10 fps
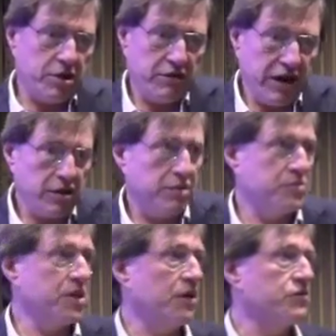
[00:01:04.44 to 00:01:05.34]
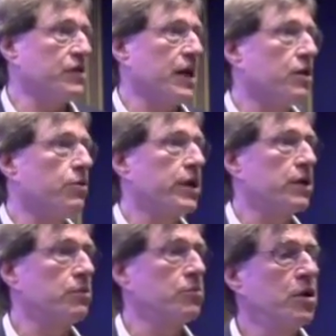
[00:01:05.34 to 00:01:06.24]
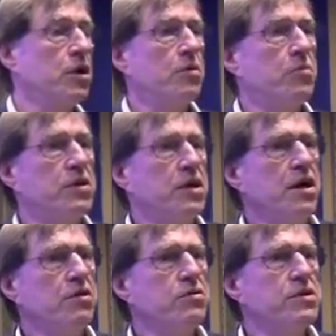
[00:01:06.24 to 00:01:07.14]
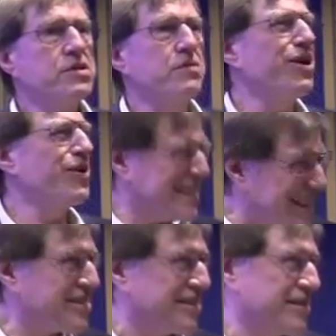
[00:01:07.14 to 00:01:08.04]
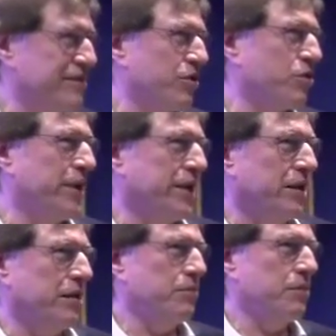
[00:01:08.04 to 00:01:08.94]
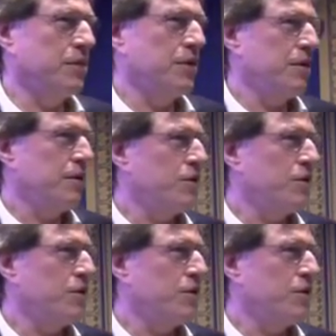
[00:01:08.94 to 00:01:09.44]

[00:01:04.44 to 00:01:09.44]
avail themselves of that curriculum. But the other is the mere existence of the curriculum. You